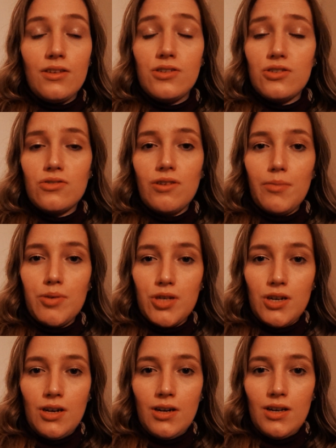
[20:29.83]

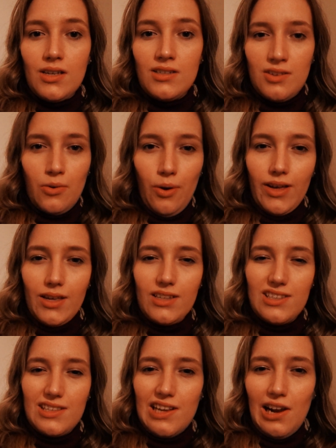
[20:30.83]
description is quite
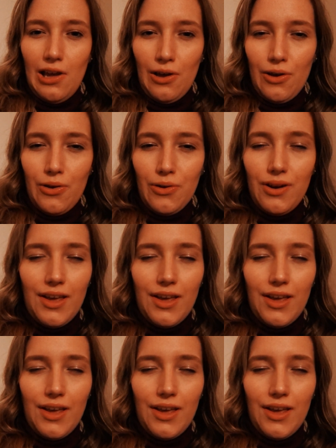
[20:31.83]
slow.